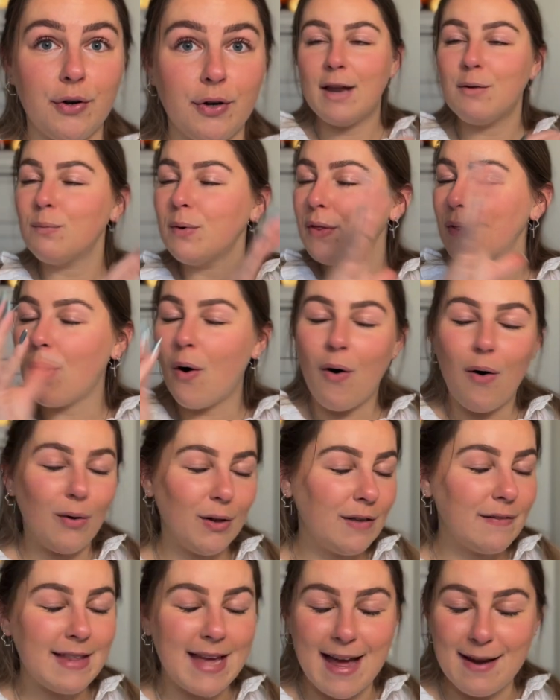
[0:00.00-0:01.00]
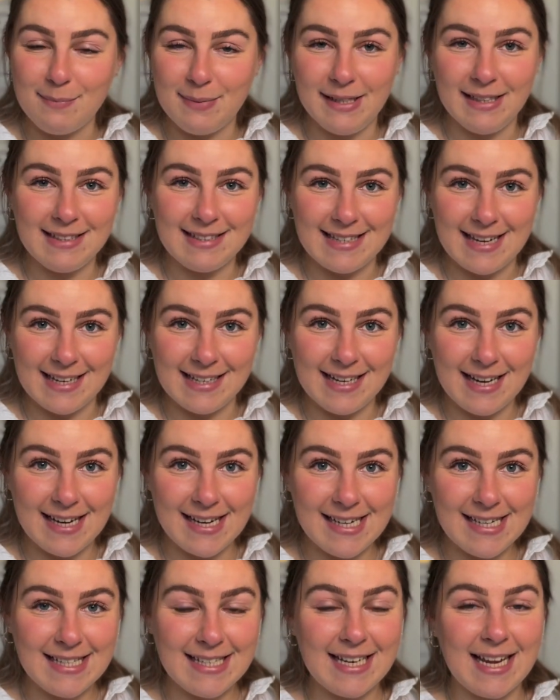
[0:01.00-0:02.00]
And with all of that being said,
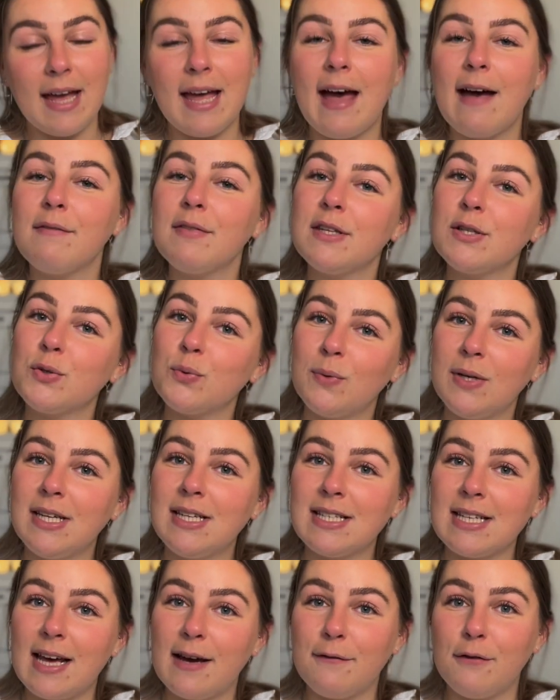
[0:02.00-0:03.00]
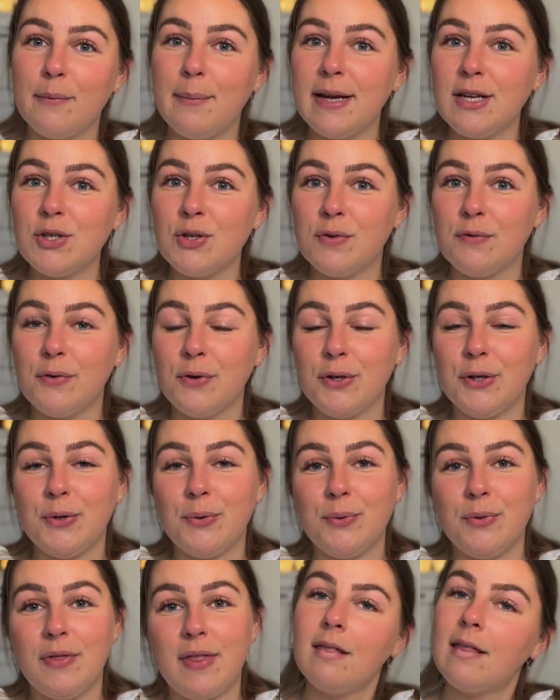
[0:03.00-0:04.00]
guys, I have this week's affirmation for
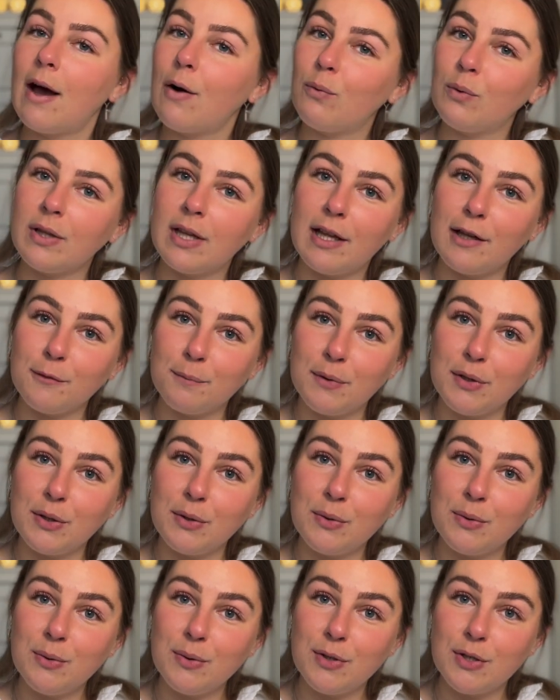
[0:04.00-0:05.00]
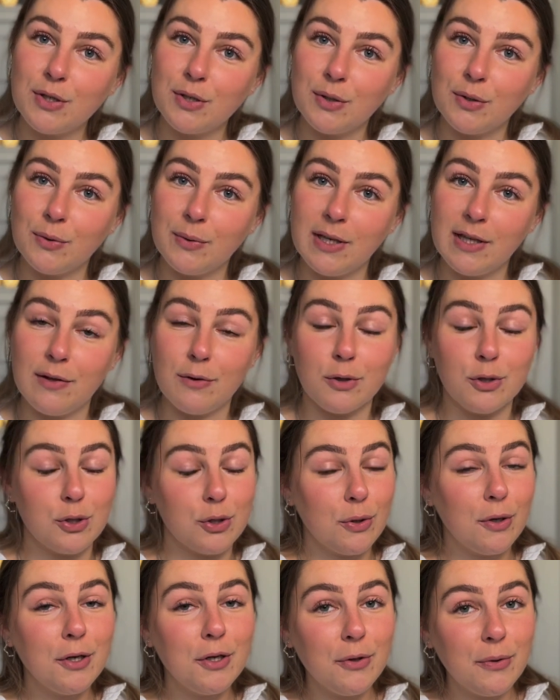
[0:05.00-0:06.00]
you that will help you to either
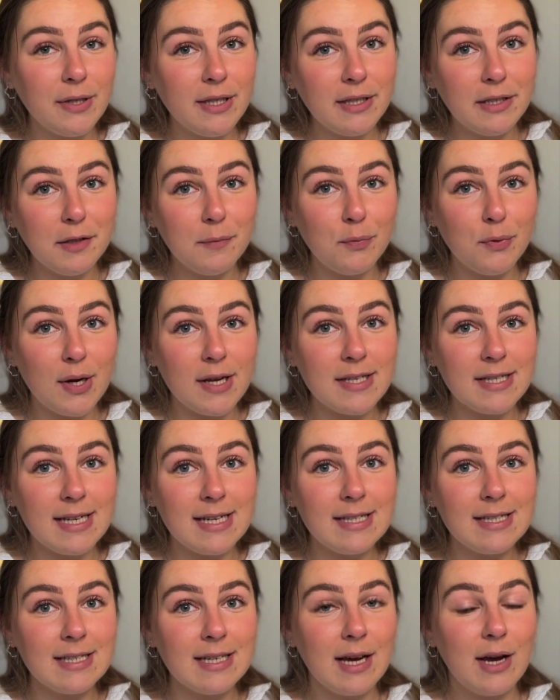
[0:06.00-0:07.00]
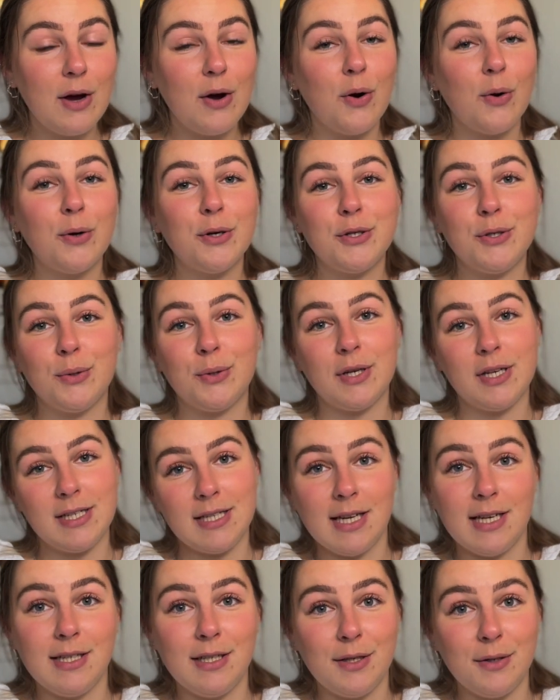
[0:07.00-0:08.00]
start your healing process or to
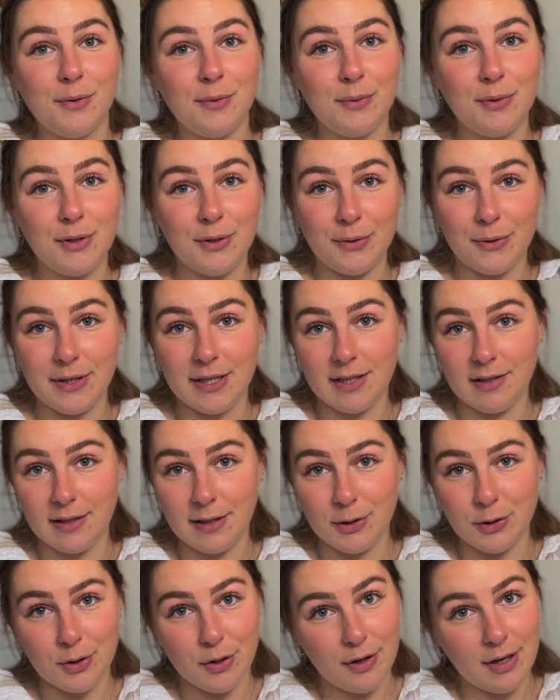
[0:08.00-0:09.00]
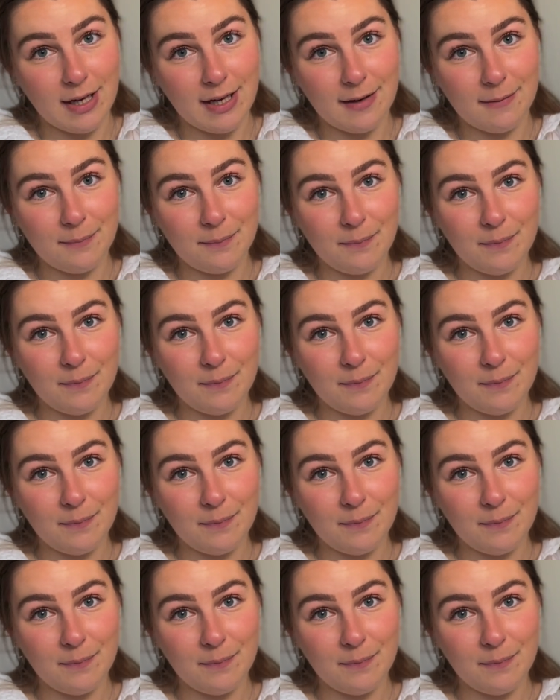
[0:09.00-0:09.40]
continue your healing journey.